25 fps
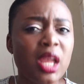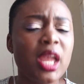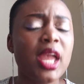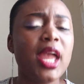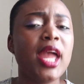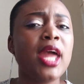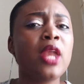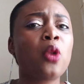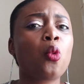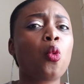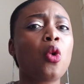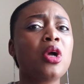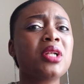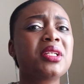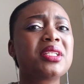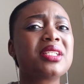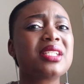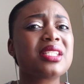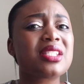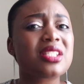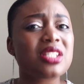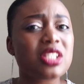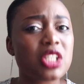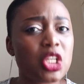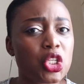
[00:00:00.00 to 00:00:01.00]
And what
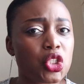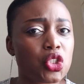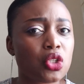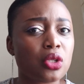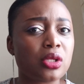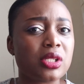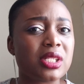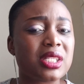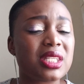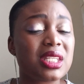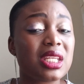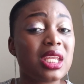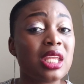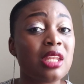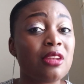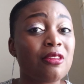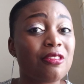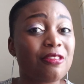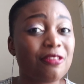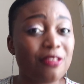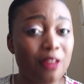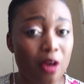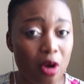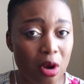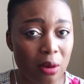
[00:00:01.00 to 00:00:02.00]
decisions
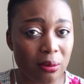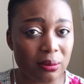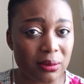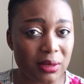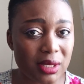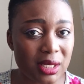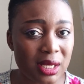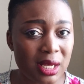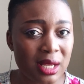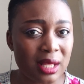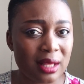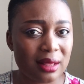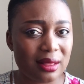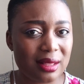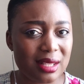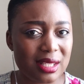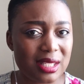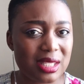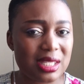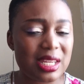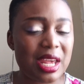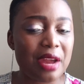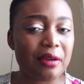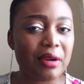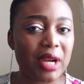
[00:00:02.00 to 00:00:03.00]
informed this
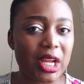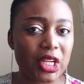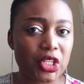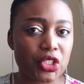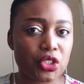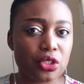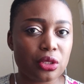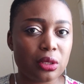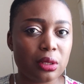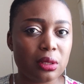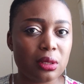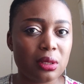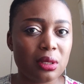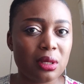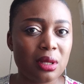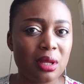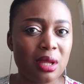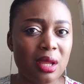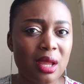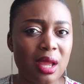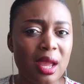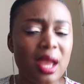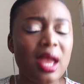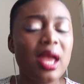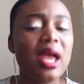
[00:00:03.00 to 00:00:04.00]
direction?
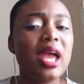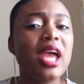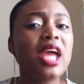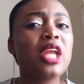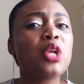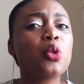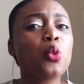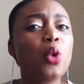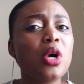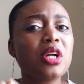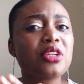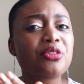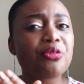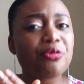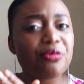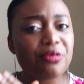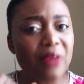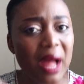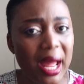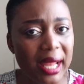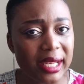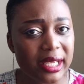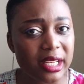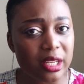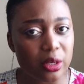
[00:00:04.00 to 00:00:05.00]
And what
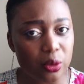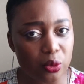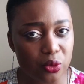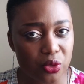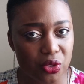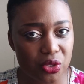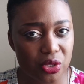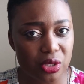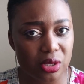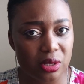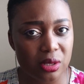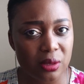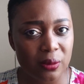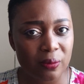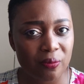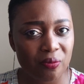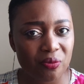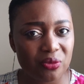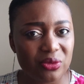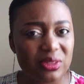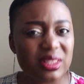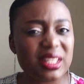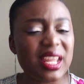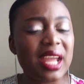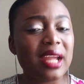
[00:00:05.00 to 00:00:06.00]
values
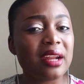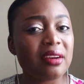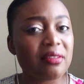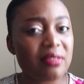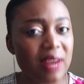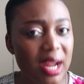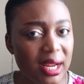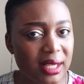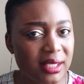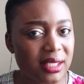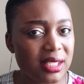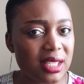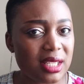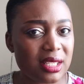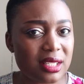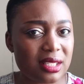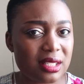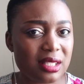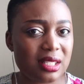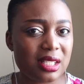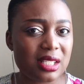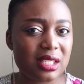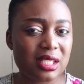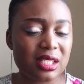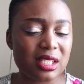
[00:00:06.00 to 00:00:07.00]
directed
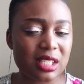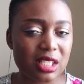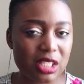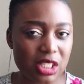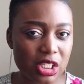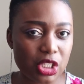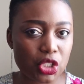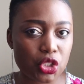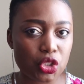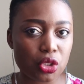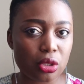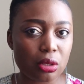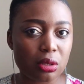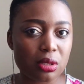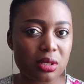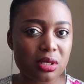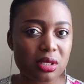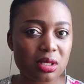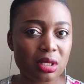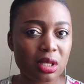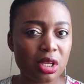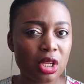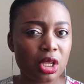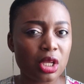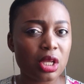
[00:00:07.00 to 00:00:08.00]
these decisions?
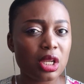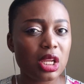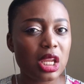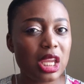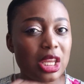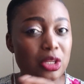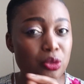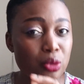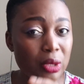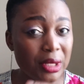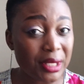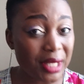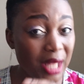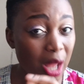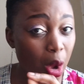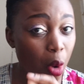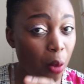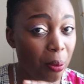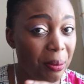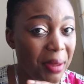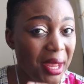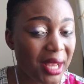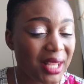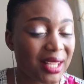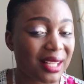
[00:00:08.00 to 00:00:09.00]
It will now
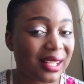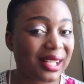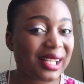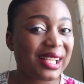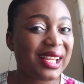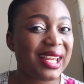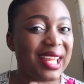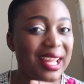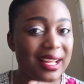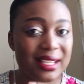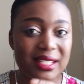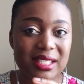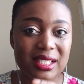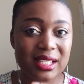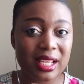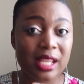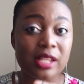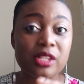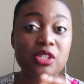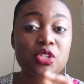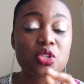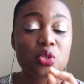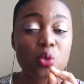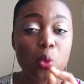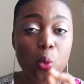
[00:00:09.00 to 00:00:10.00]
make clear
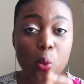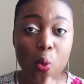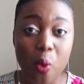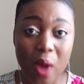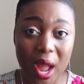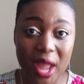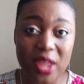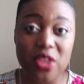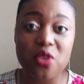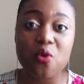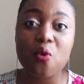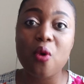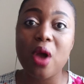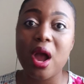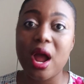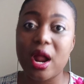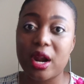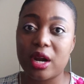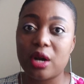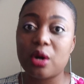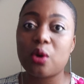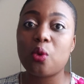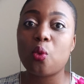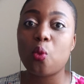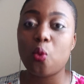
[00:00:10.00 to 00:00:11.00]
sense where you
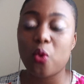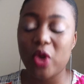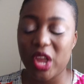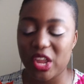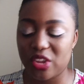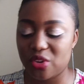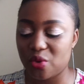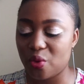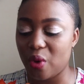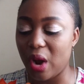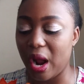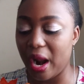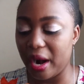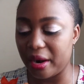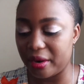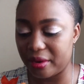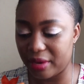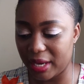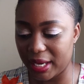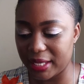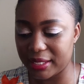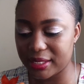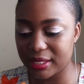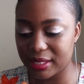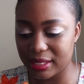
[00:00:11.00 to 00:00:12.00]
are
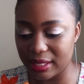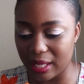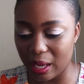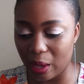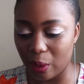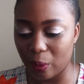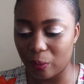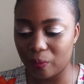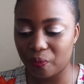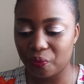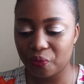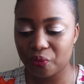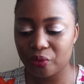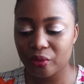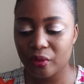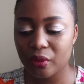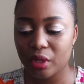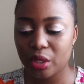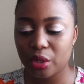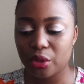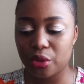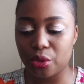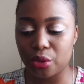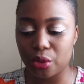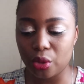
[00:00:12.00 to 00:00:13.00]
right now.
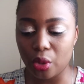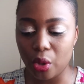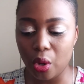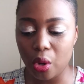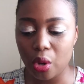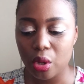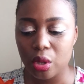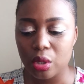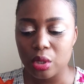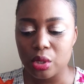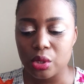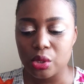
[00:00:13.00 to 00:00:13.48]
You know?